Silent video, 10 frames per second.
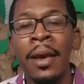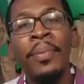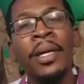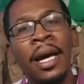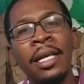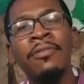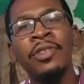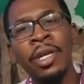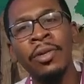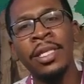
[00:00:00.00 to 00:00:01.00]
because of
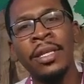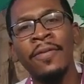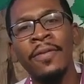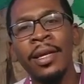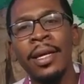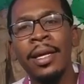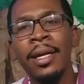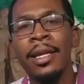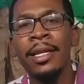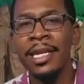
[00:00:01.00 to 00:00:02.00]
Joseph.
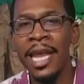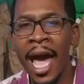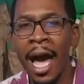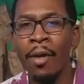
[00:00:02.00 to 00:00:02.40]
Now